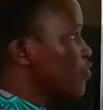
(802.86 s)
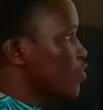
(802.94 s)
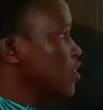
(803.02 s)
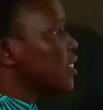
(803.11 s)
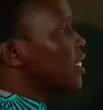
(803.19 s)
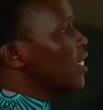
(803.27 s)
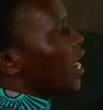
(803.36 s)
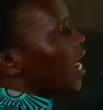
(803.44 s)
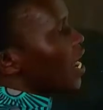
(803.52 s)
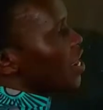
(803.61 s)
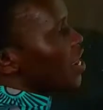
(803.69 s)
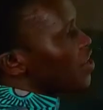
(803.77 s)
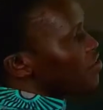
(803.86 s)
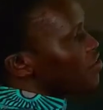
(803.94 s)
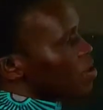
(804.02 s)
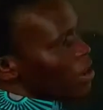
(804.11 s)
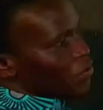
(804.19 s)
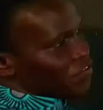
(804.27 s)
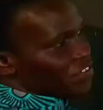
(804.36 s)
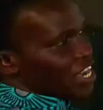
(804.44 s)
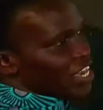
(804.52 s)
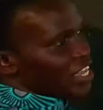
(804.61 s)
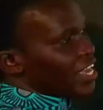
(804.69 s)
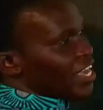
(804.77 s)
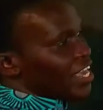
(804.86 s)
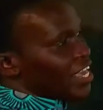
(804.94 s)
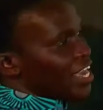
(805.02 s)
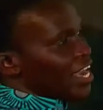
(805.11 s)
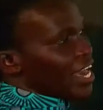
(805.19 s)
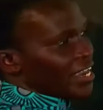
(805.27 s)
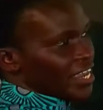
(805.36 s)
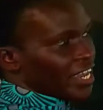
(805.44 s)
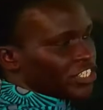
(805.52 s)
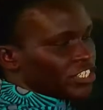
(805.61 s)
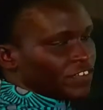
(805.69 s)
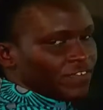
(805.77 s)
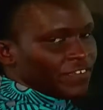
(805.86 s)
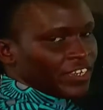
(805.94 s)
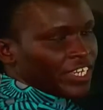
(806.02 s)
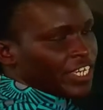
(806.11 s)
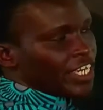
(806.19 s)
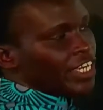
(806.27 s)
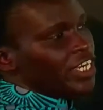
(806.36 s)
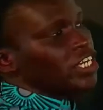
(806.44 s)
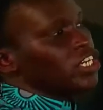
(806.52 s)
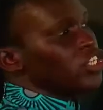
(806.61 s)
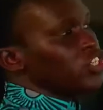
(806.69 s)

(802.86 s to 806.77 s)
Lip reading: And remember, we've said they are negatively charged.